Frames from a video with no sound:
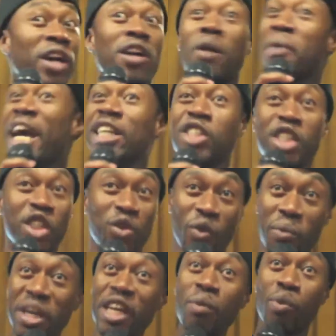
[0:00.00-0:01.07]
of the H's
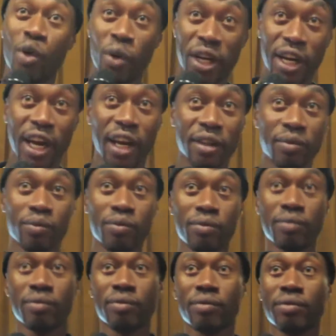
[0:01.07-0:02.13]
from Hebrew in it.
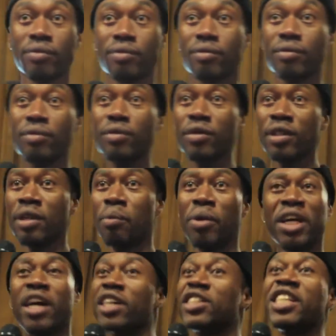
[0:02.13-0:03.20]

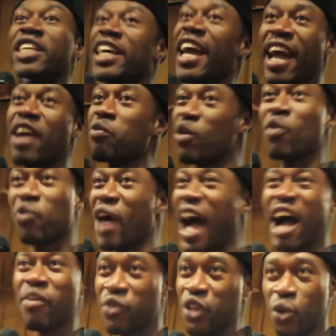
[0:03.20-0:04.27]
Because he can't
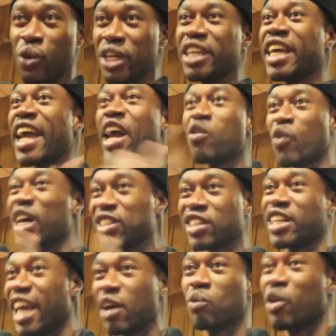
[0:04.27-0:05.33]
revive you, he can't
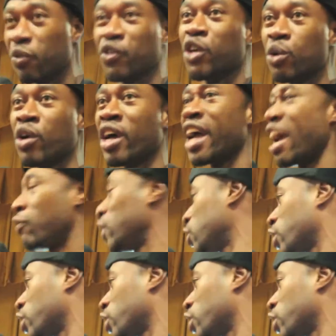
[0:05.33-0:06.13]
resonate with you if he